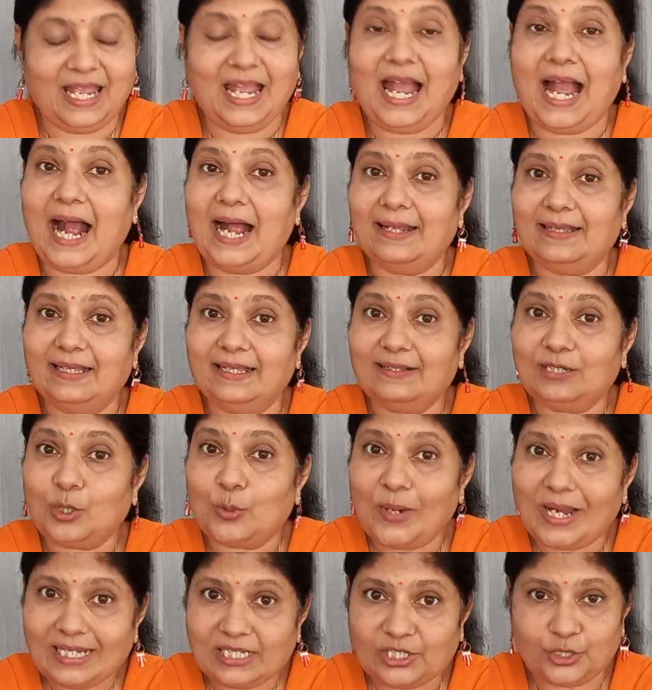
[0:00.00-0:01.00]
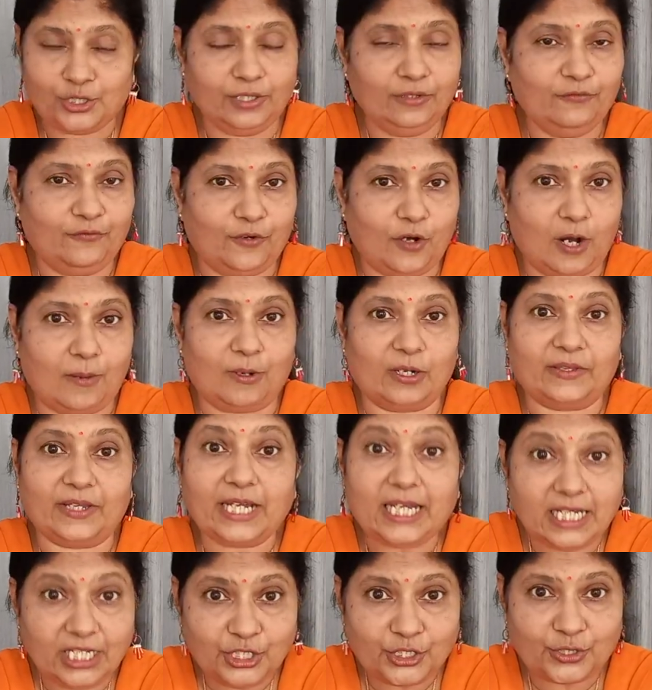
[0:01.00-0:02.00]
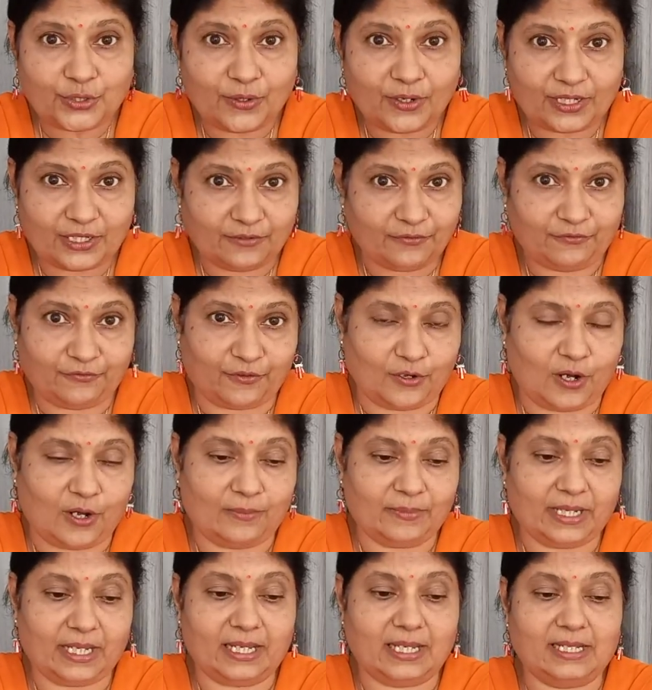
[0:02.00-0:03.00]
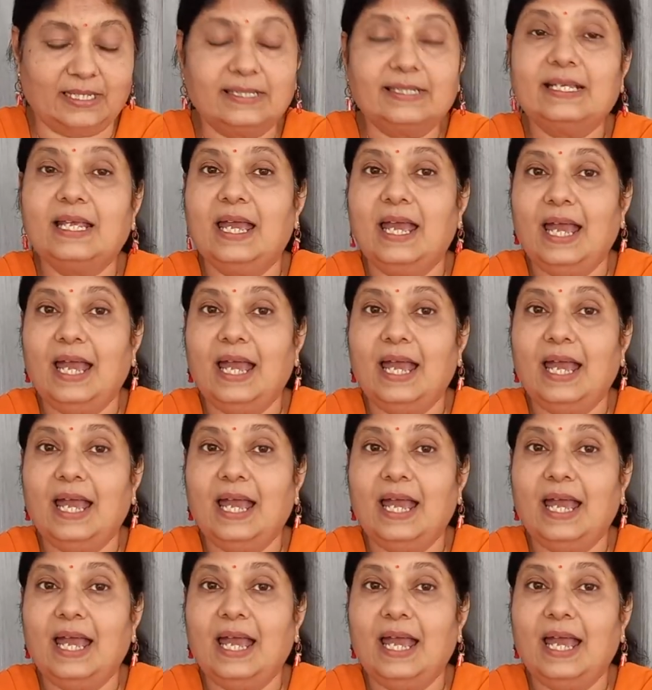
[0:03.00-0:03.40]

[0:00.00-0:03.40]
And the question form or the interrogative form is